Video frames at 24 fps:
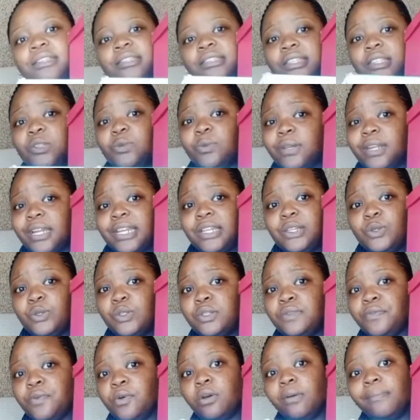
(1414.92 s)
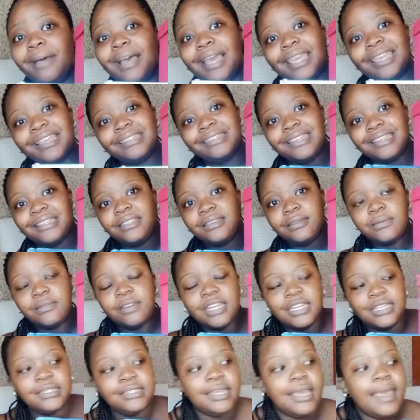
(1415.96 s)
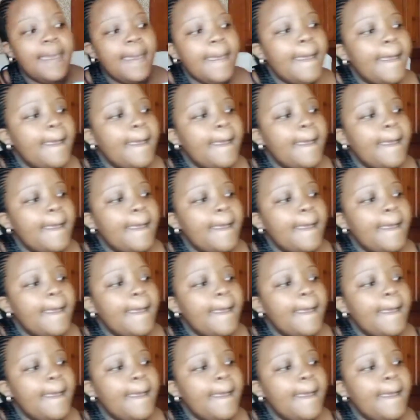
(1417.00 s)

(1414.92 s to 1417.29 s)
this is what I used for my accessories.